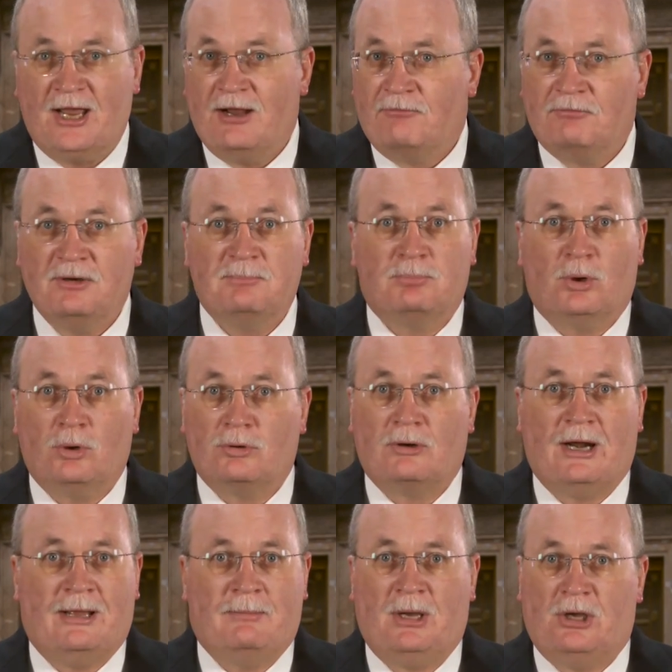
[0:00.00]
every
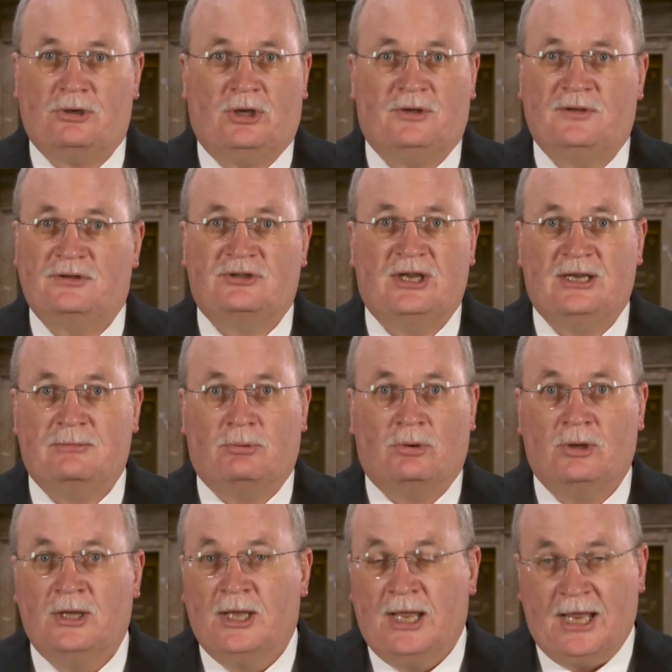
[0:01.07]
program out on the table